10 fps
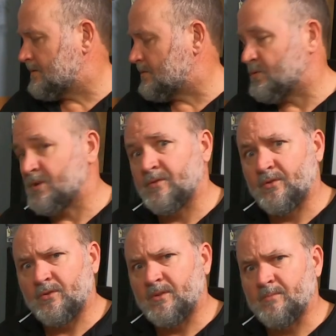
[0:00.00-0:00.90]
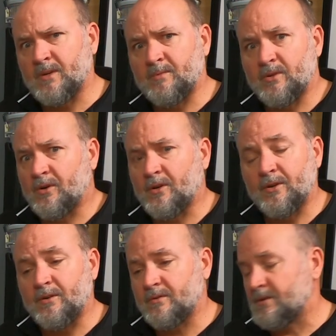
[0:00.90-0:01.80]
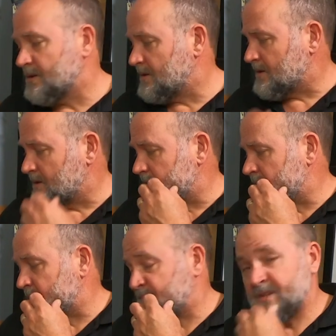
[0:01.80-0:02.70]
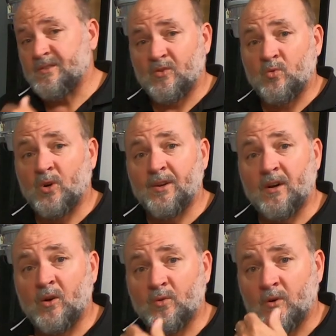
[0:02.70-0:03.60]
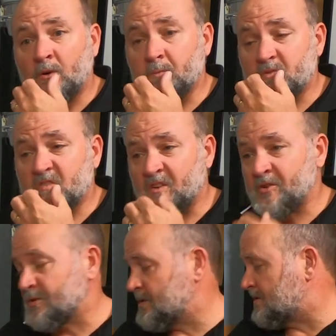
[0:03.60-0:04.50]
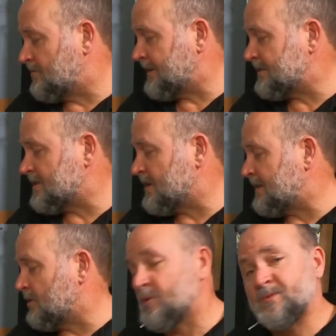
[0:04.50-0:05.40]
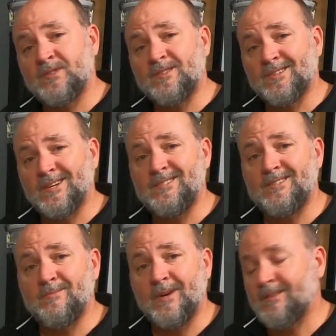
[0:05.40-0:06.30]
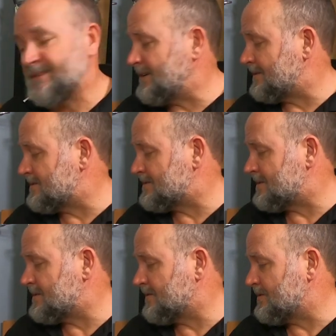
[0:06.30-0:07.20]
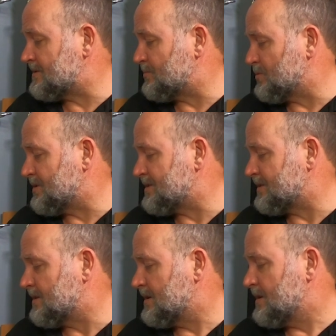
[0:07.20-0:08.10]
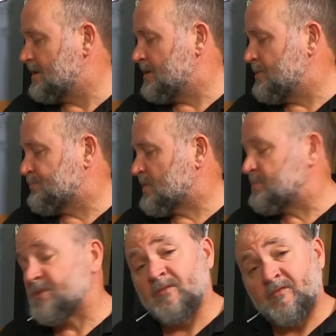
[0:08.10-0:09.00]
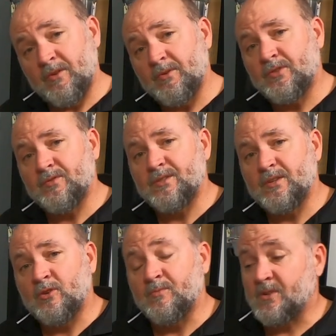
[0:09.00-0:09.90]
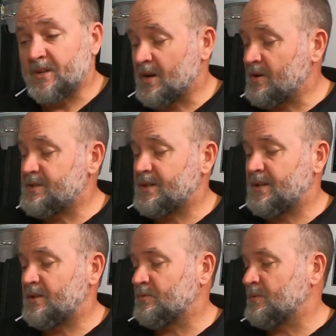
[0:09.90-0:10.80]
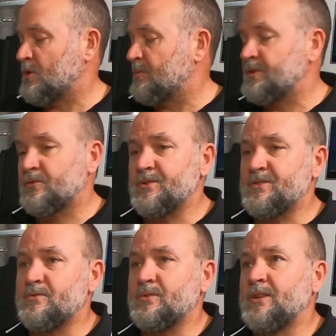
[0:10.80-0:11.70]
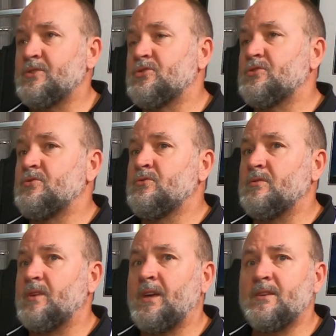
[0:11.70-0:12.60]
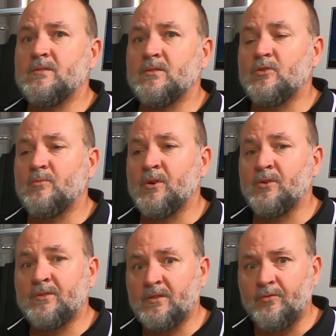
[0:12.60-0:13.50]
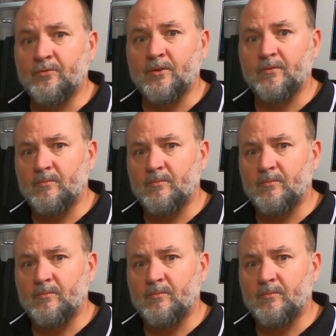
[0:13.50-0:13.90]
or even earlier maybe, I don't know. These are quite old hops, so the fact that they had hops this tasty back then is very surprising. But they're very interesting hops. I encourage you to get into them. Comet, Crystal and Chinook, excellent combo. Different